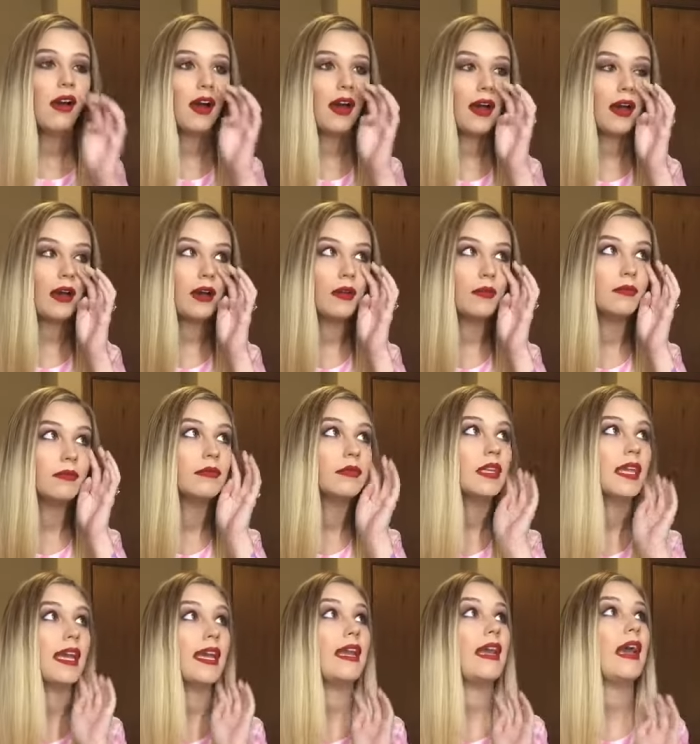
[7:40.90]
Um,
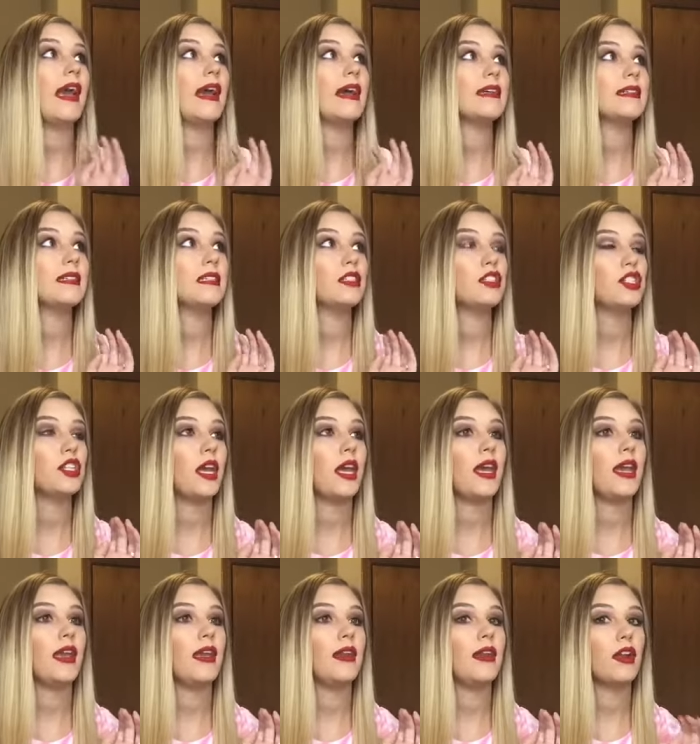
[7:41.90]
he has a
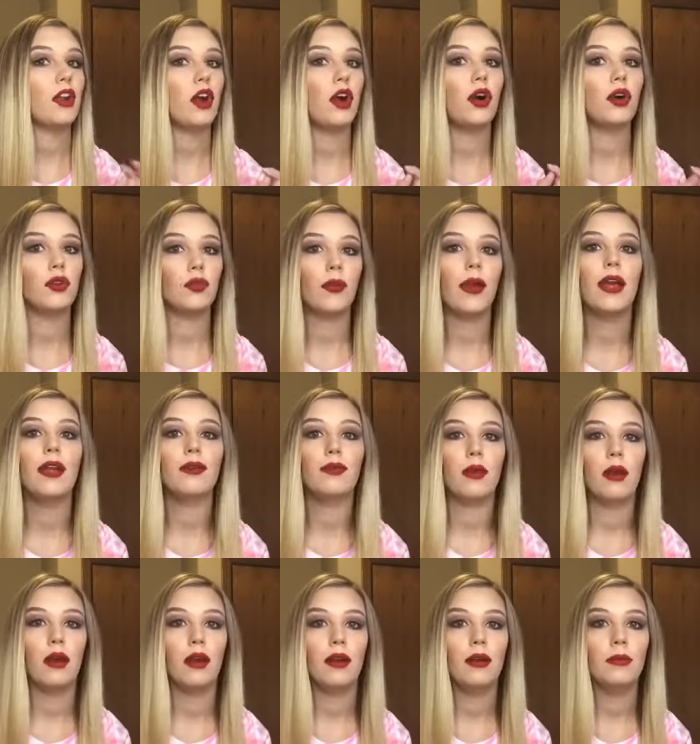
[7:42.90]
shade called Red
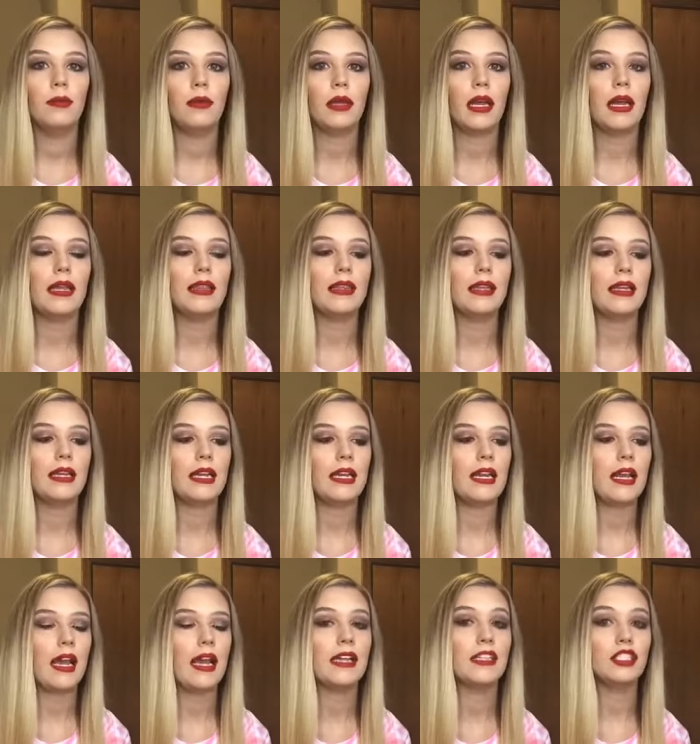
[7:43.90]
Rum, and then
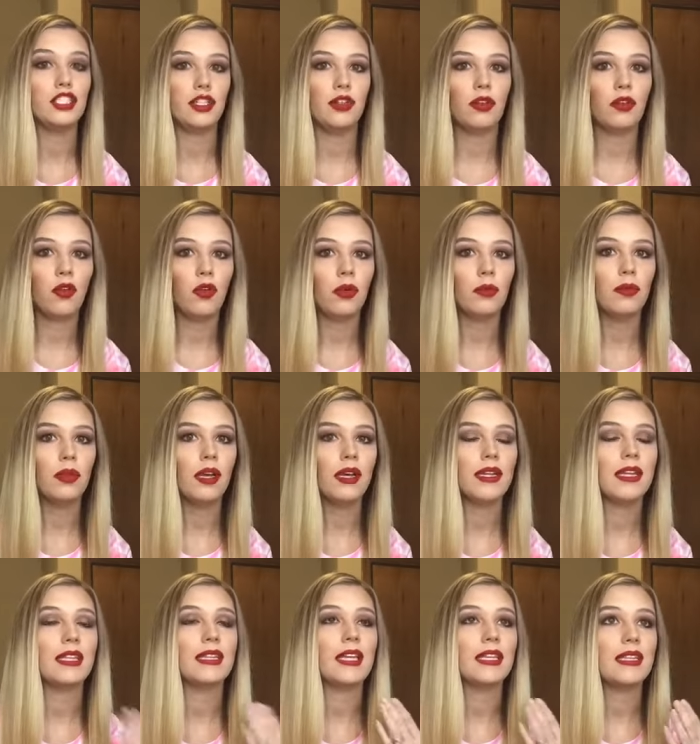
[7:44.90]
he has Unicorn Blood,
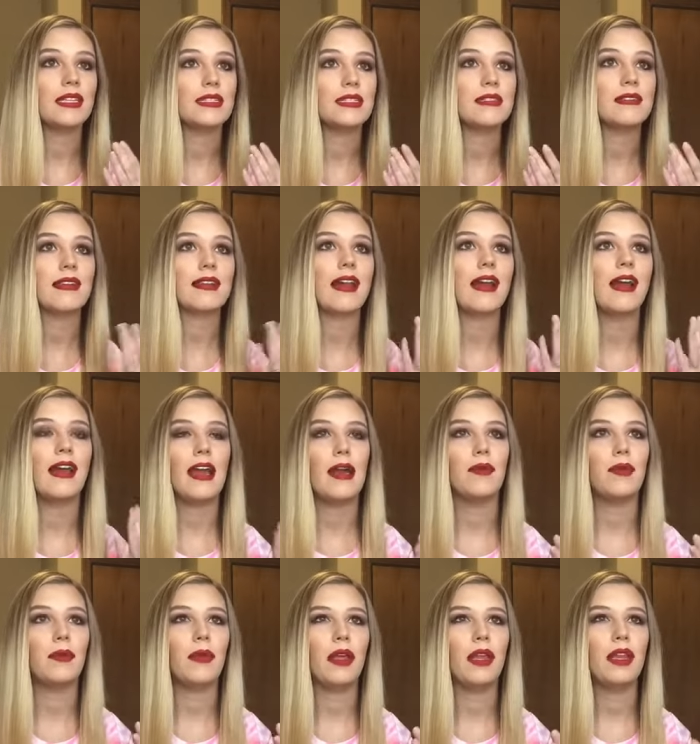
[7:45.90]
and I think this is like a
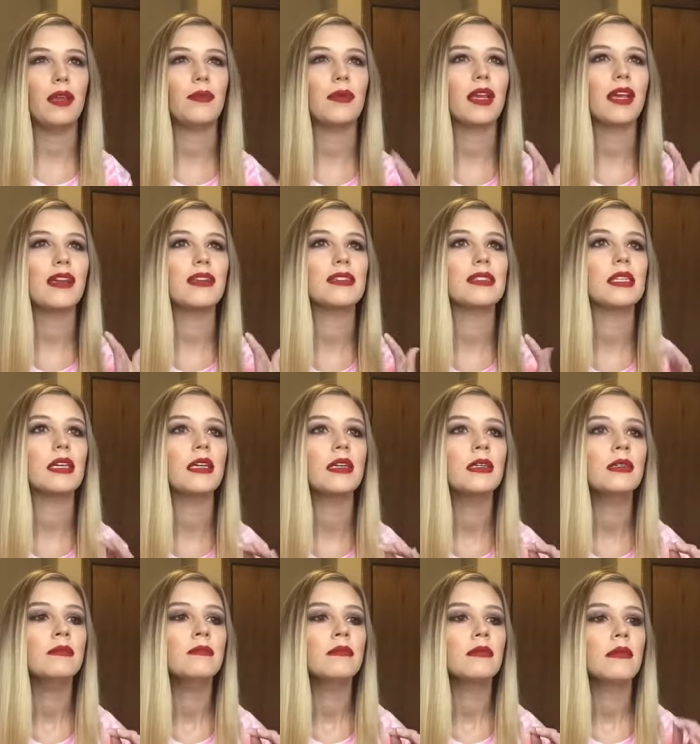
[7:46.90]
happy medium because
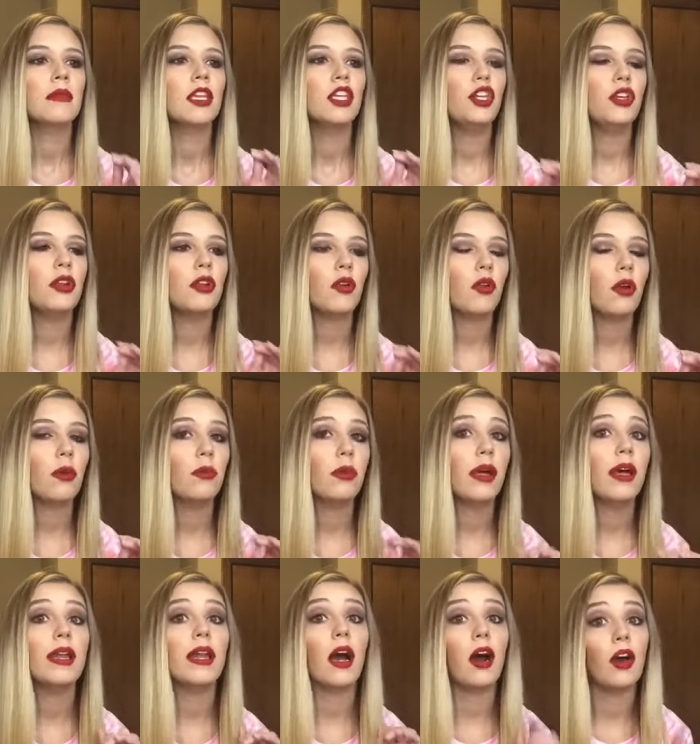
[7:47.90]
Unicorn
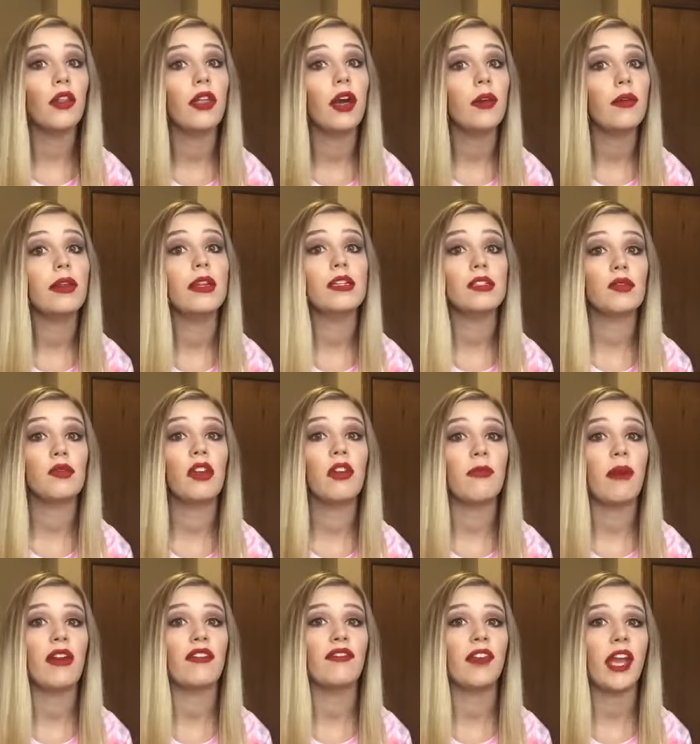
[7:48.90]
Blood, although it is one of
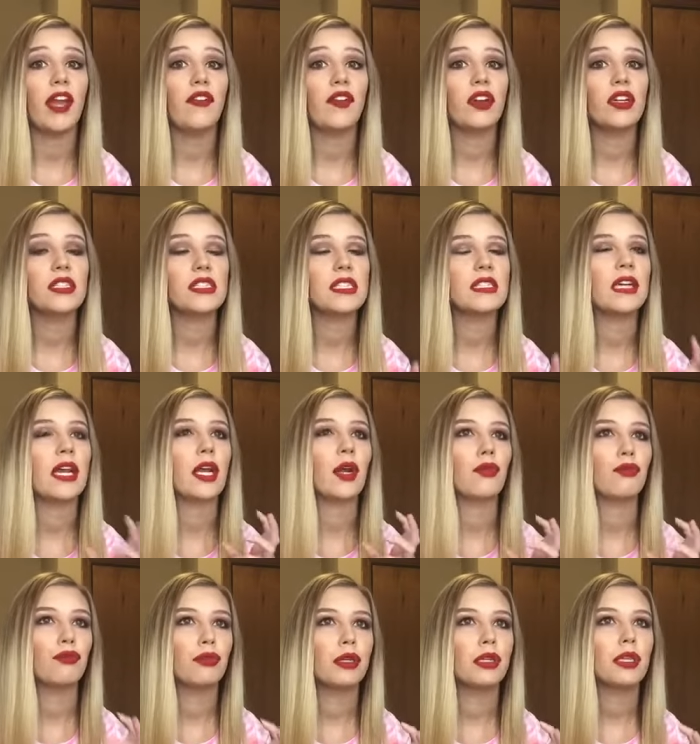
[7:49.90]
my favorites, is like a
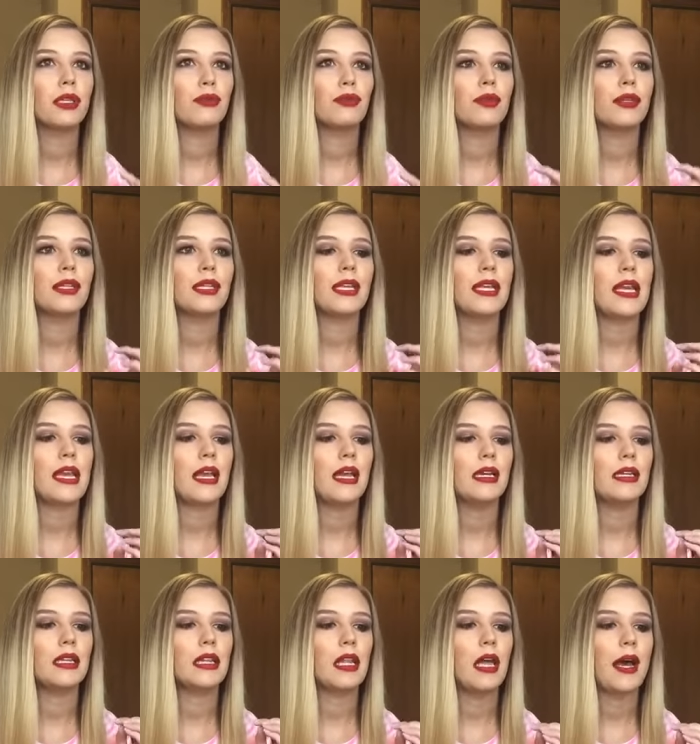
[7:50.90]
really, really
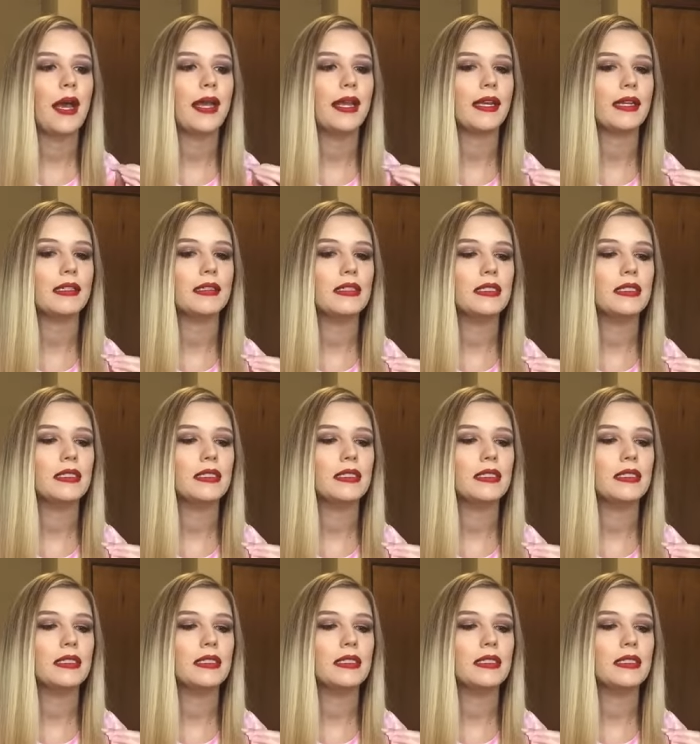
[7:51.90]
like